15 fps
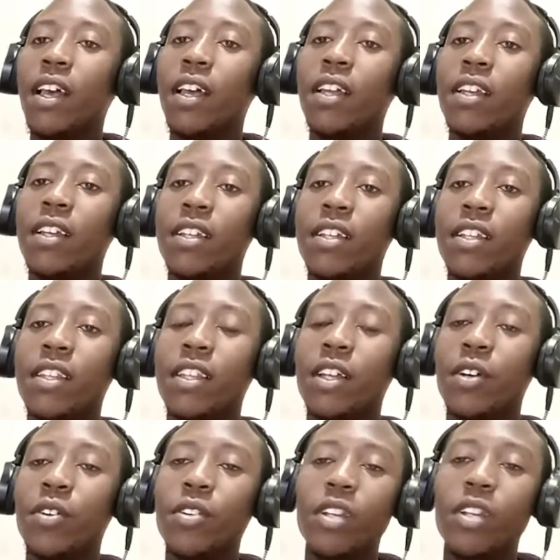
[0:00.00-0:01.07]
And
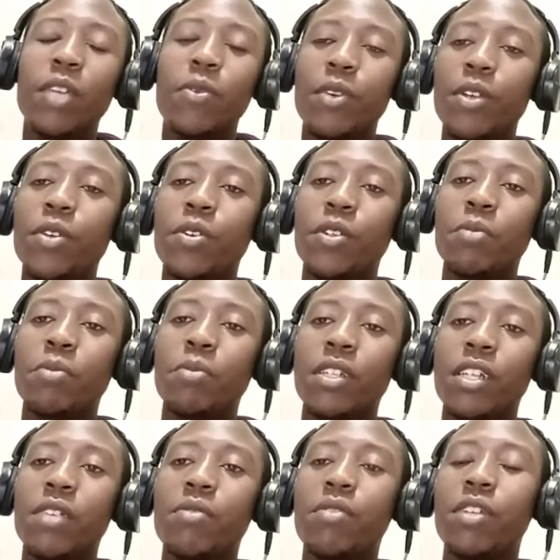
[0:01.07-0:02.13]
the only way you could be
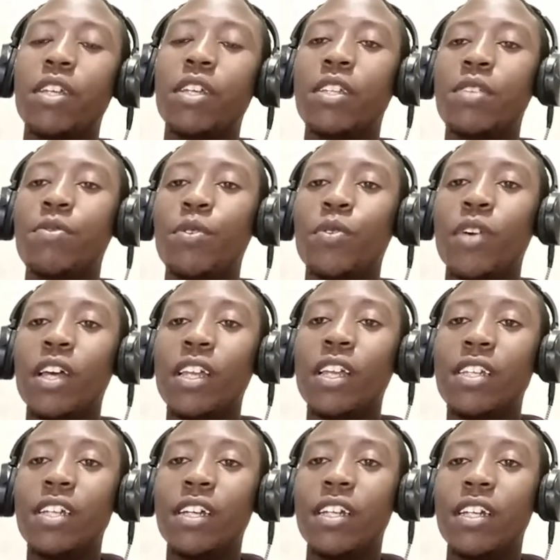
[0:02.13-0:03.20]
saved is if you
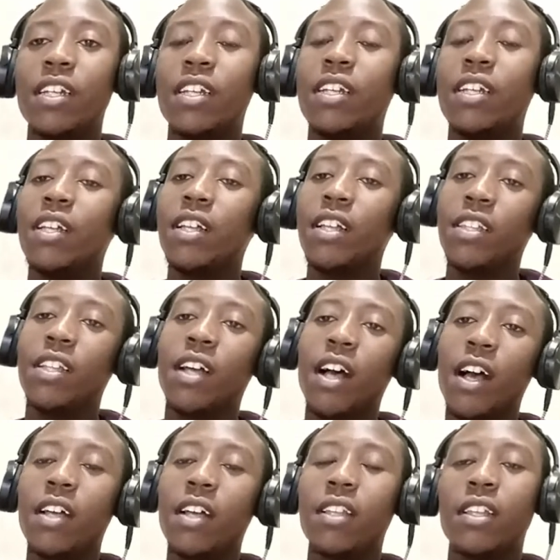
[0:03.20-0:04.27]
entered the
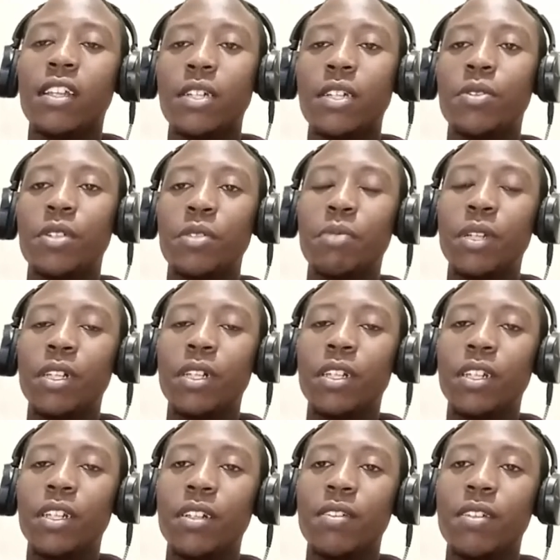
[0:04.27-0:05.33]
ark that he was
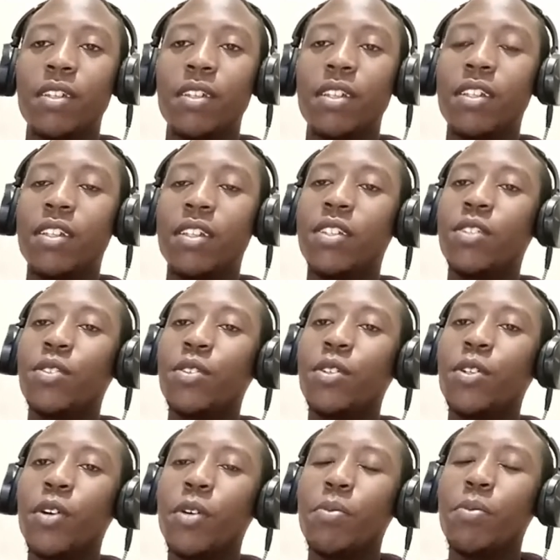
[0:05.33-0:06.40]
building. So
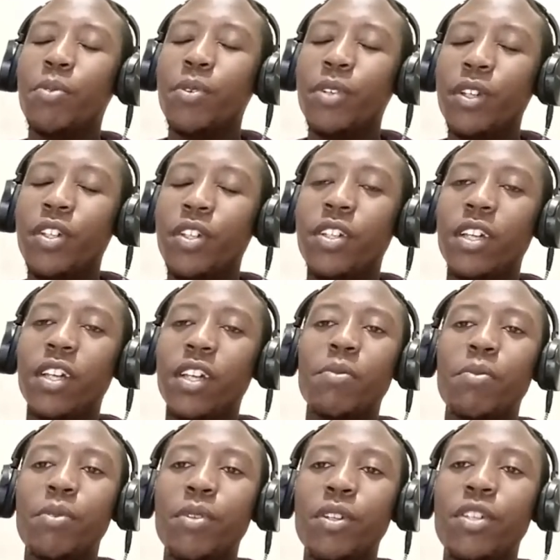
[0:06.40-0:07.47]
Noah preached
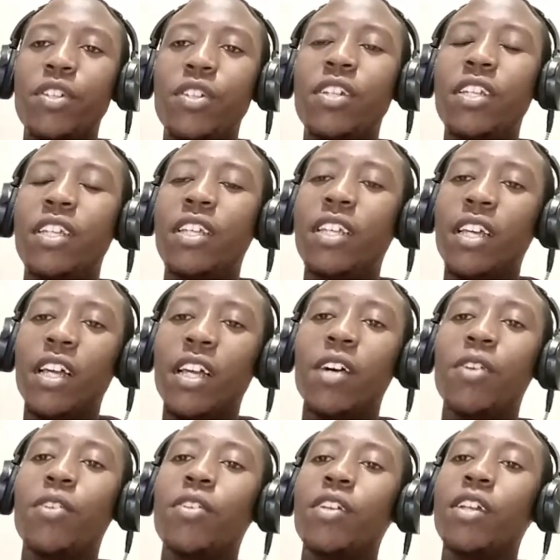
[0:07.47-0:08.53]
and preached year
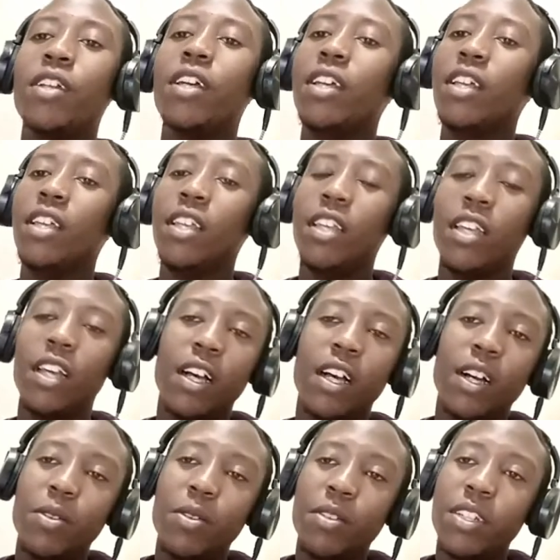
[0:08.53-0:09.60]
on, year
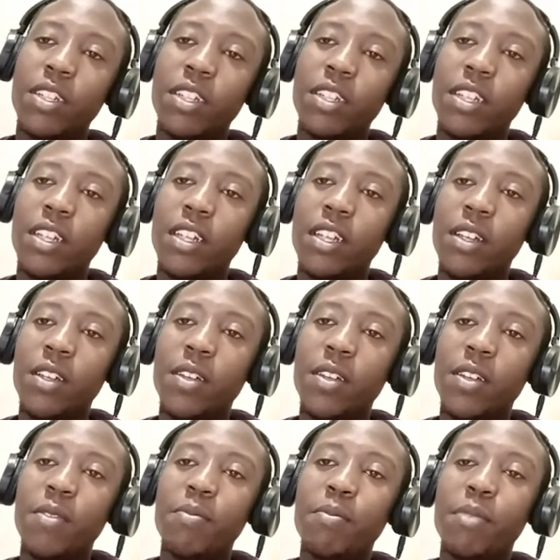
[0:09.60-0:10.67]
out,
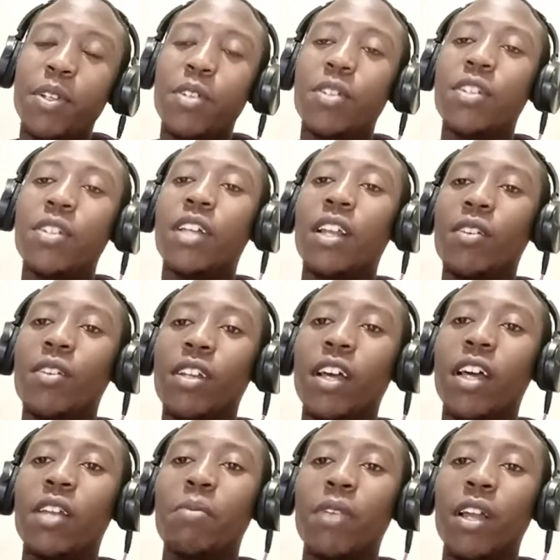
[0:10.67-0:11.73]
because the Lord
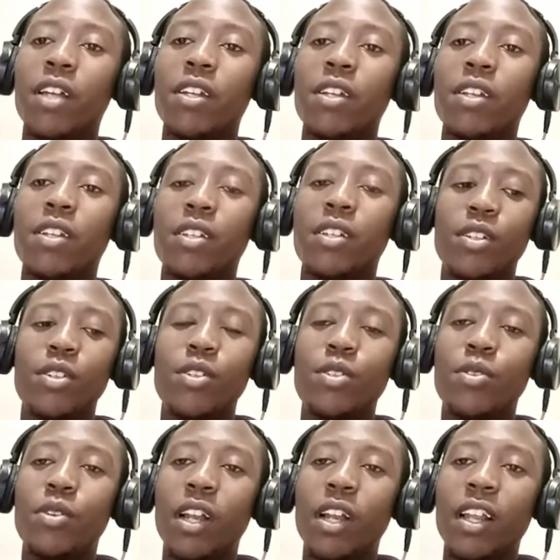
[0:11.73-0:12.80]
had planned
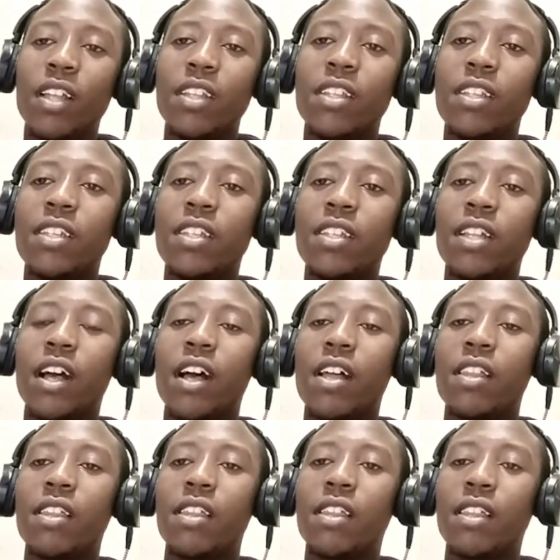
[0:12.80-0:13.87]
to cleanse the
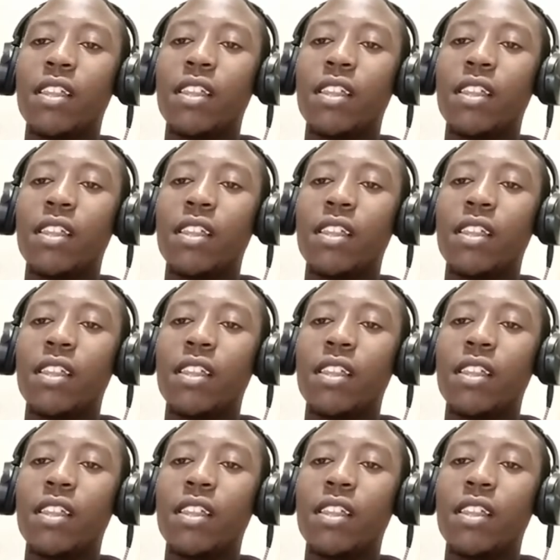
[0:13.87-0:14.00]
earth